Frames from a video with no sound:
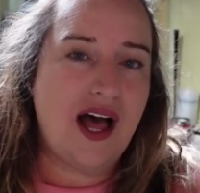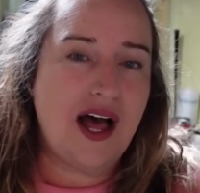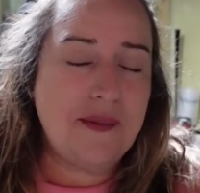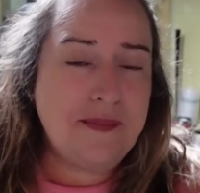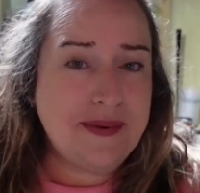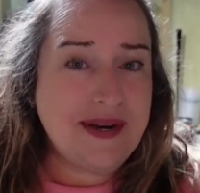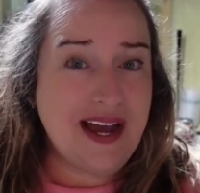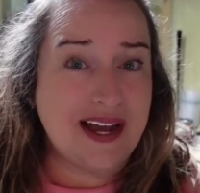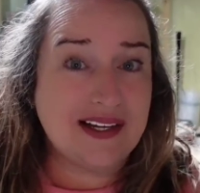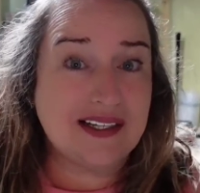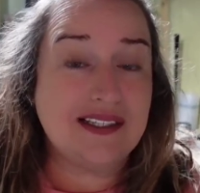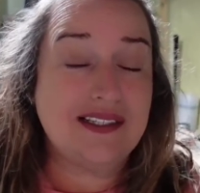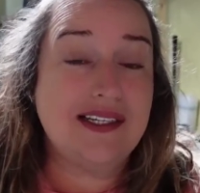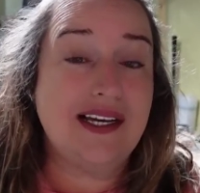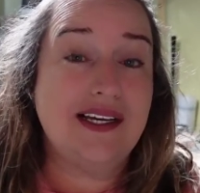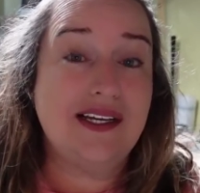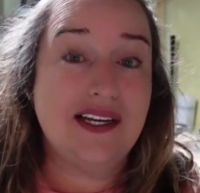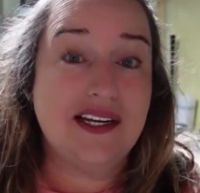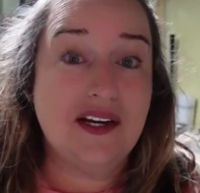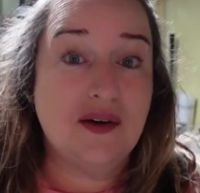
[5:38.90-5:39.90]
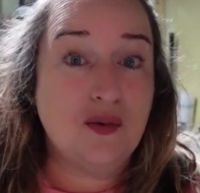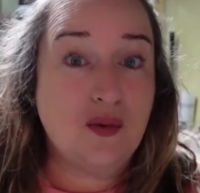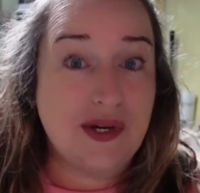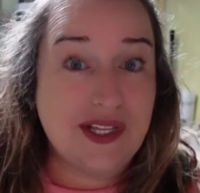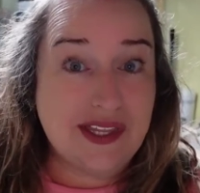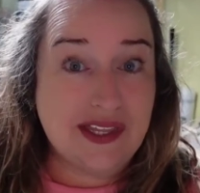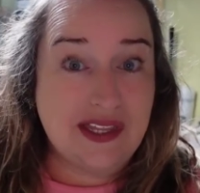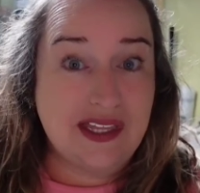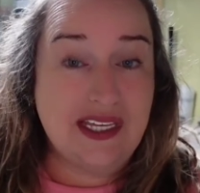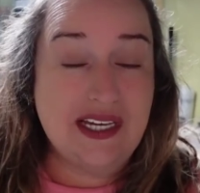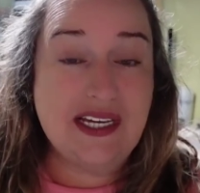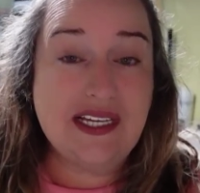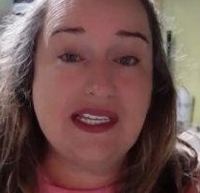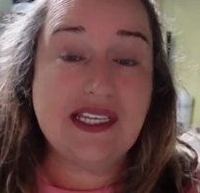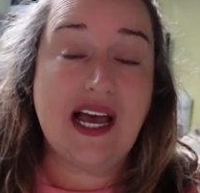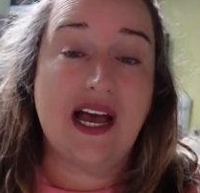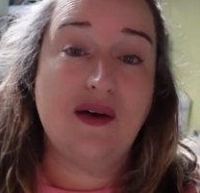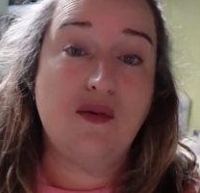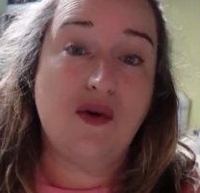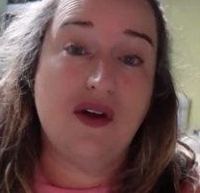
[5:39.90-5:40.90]
up next and with
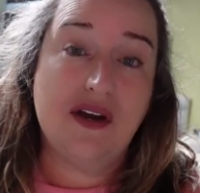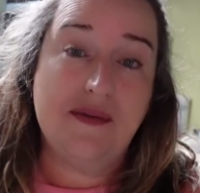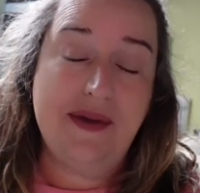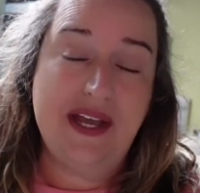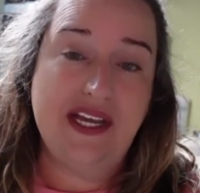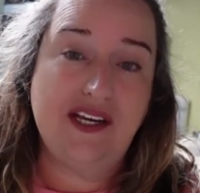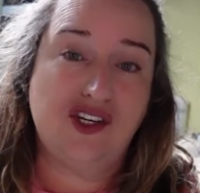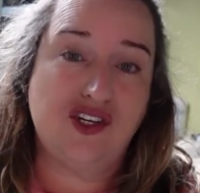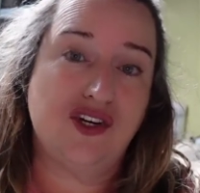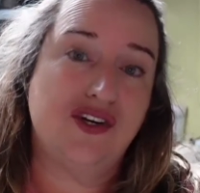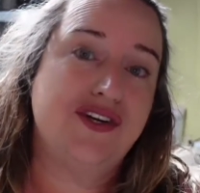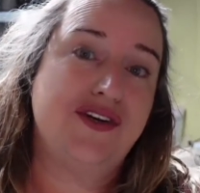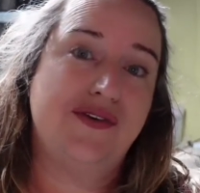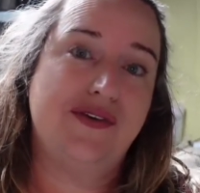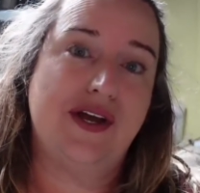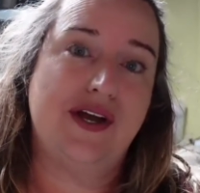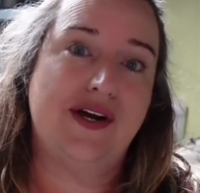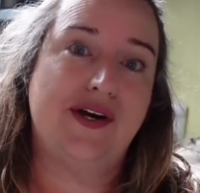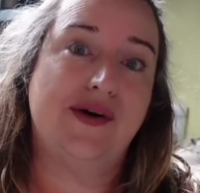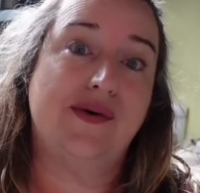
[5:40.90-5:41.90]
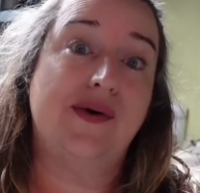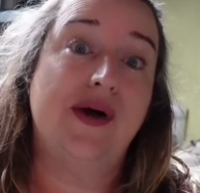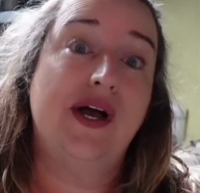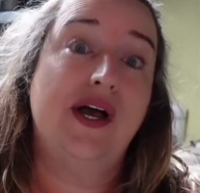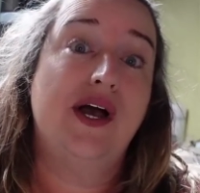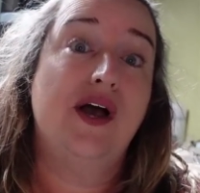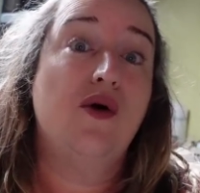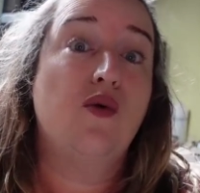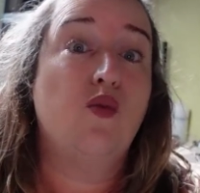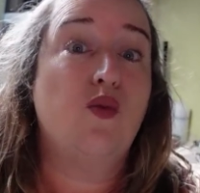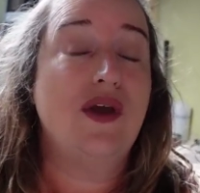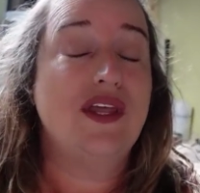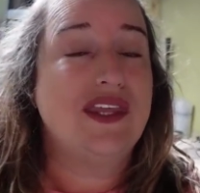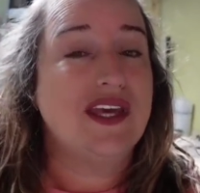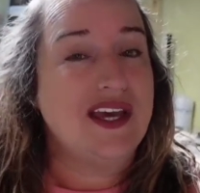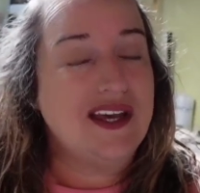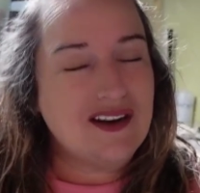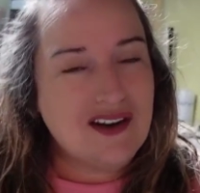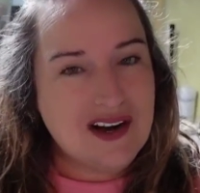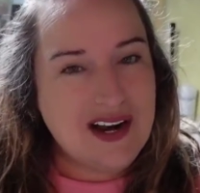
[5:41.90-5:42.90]
this I want to make sure you know with
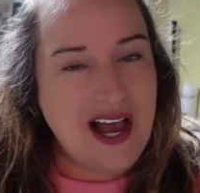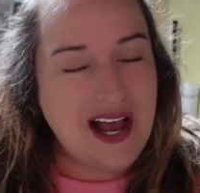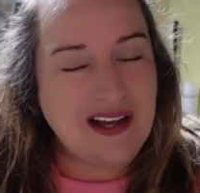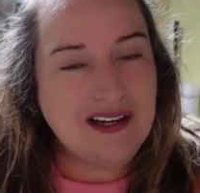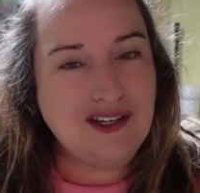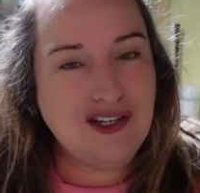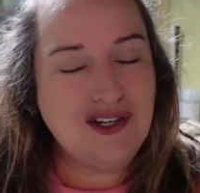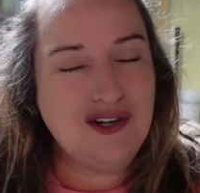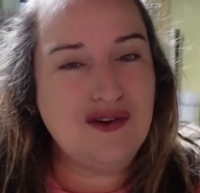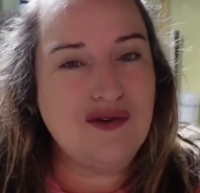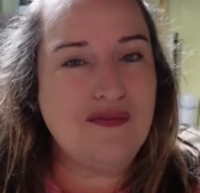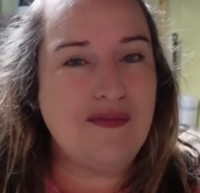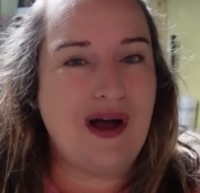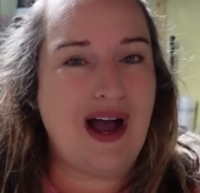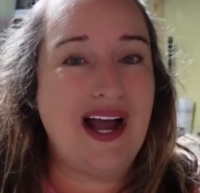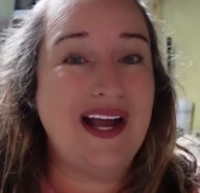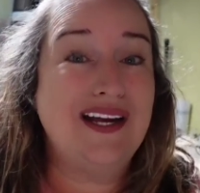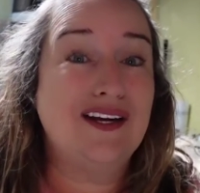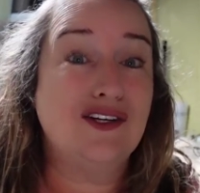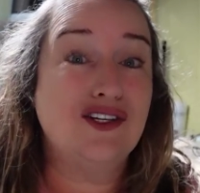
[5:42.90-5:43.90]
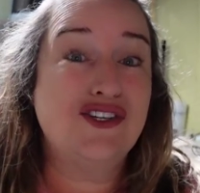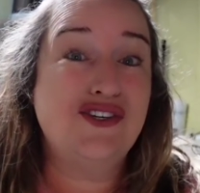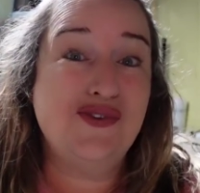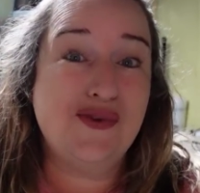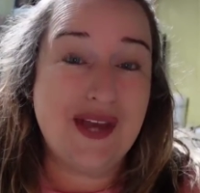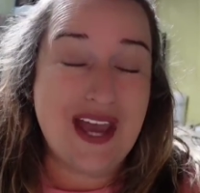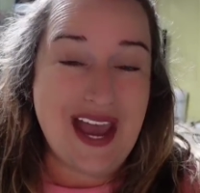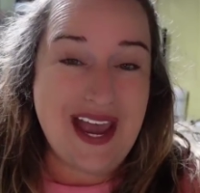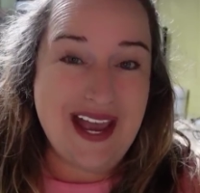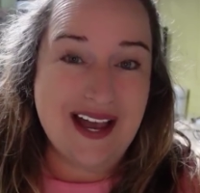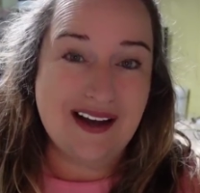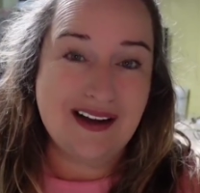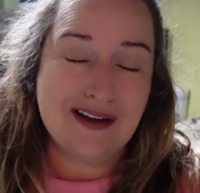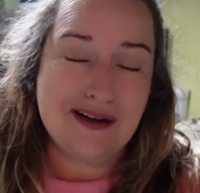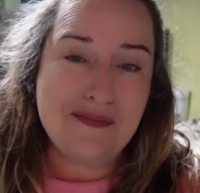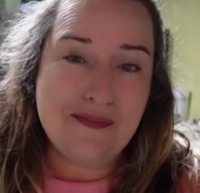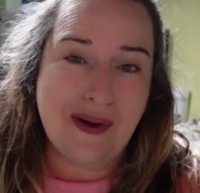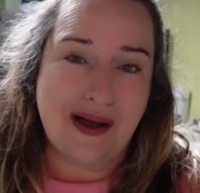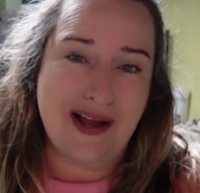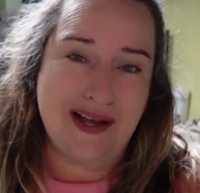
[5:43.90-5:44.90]
international buyers you can't
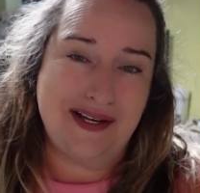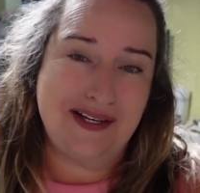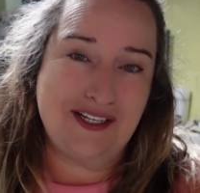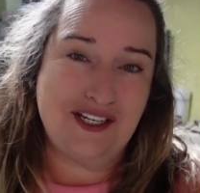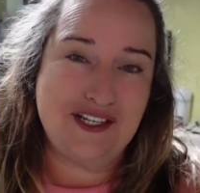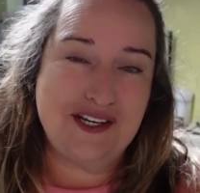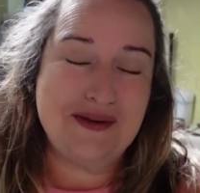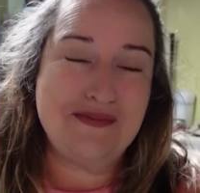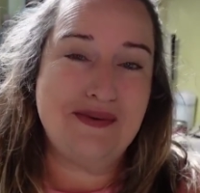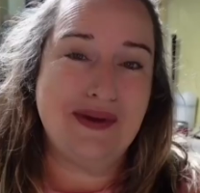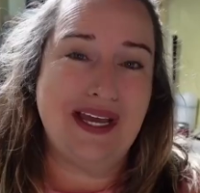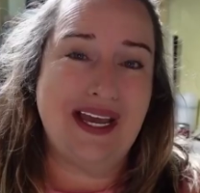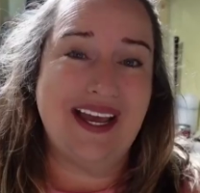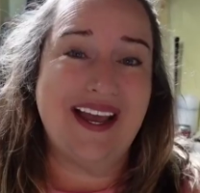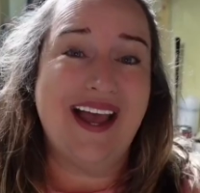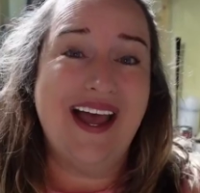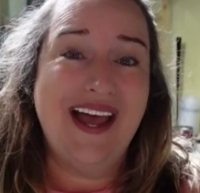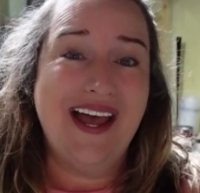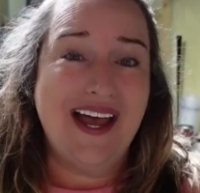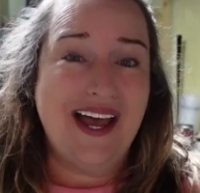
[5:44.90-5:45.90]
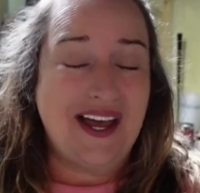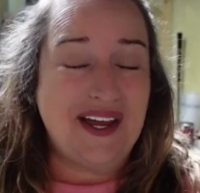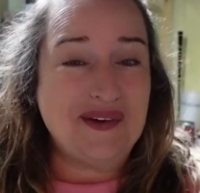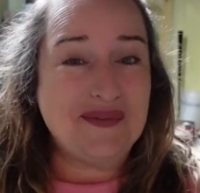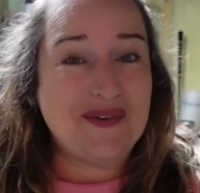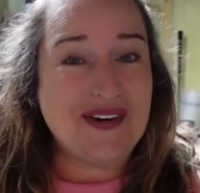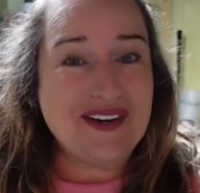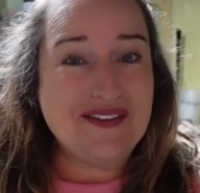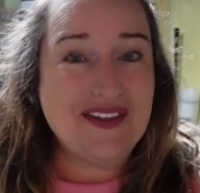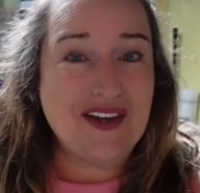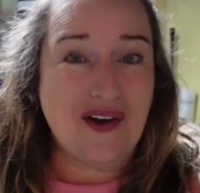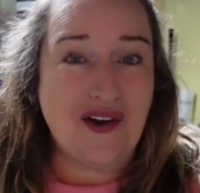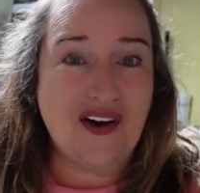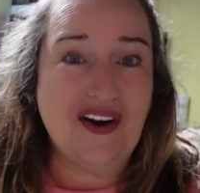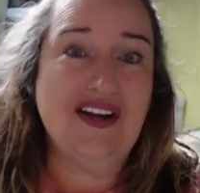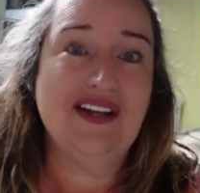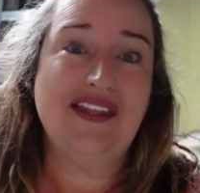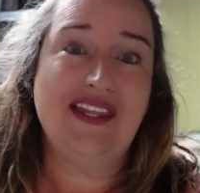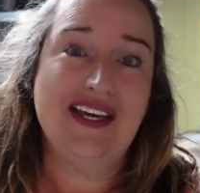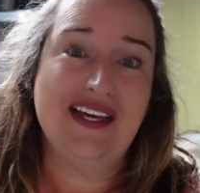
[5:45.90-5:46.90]
combine shipping and one of the
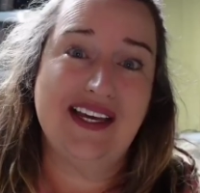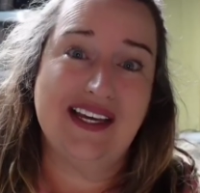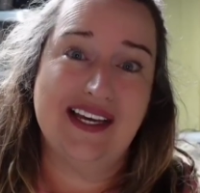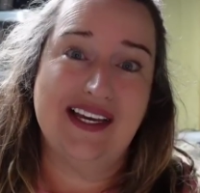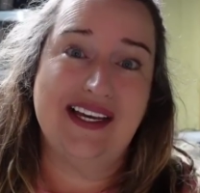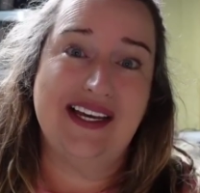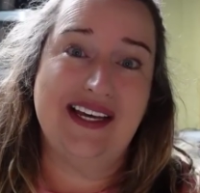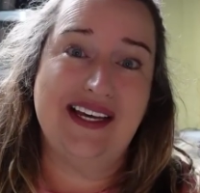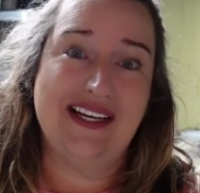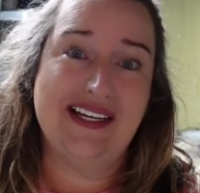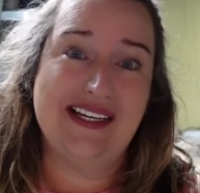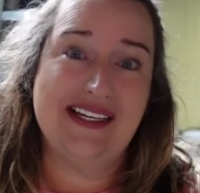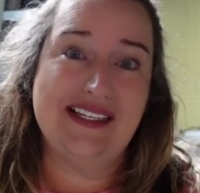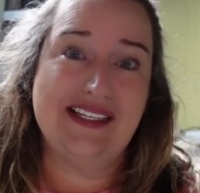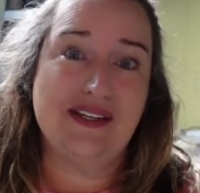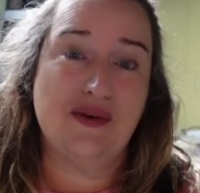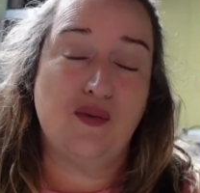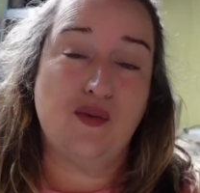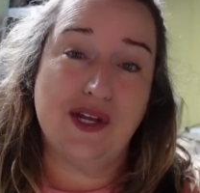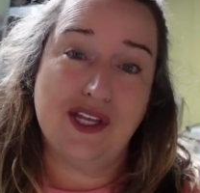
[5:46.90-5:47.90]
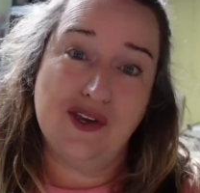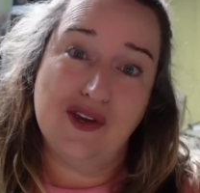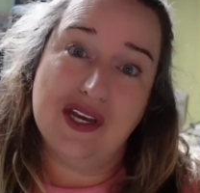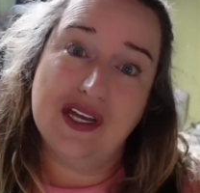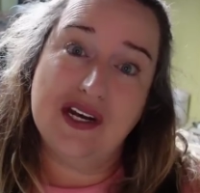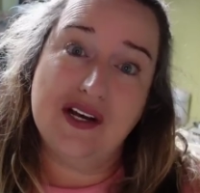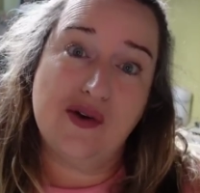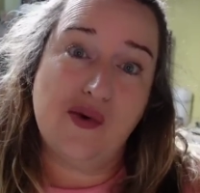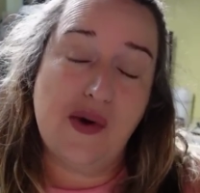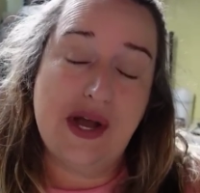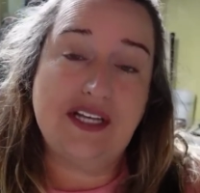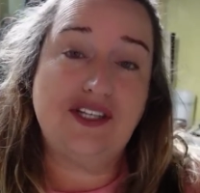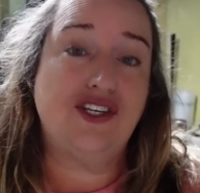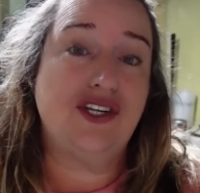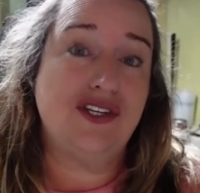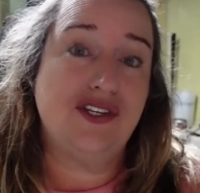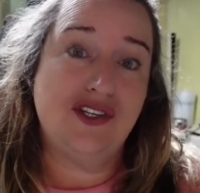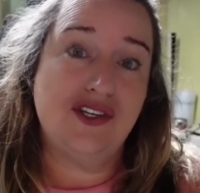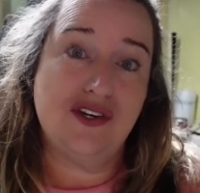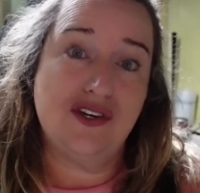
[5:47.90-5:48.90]
hard thing is when you get a
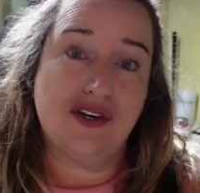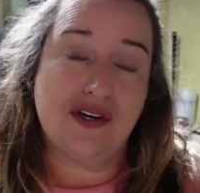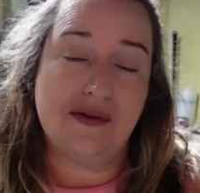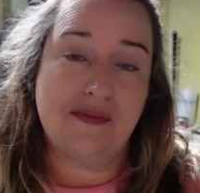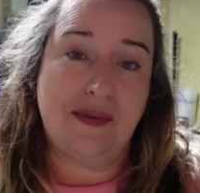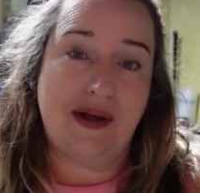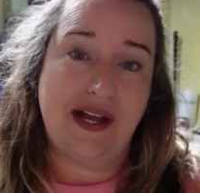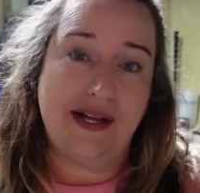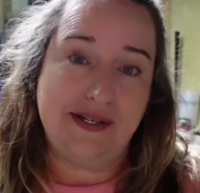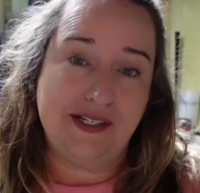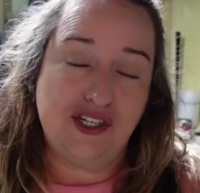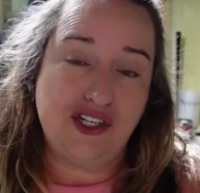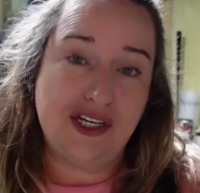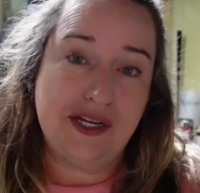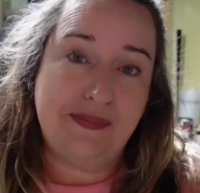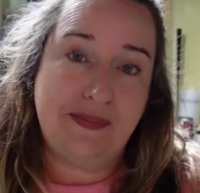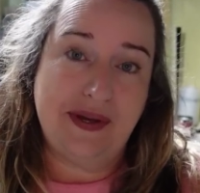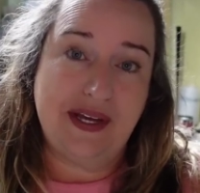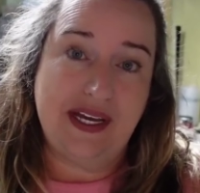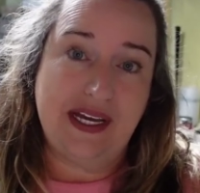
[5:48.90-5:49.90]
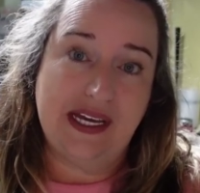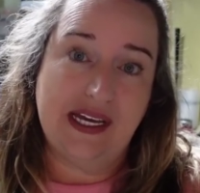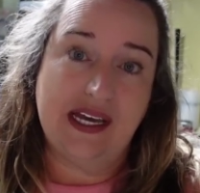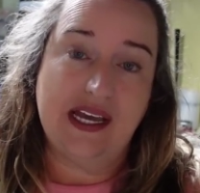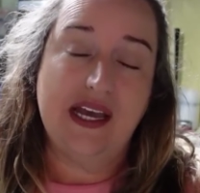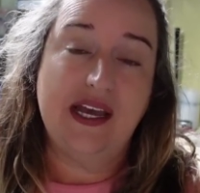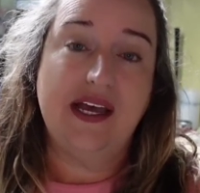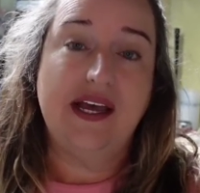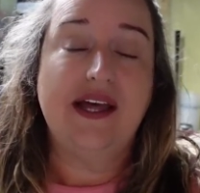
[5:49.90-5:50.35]
question do you combine shipping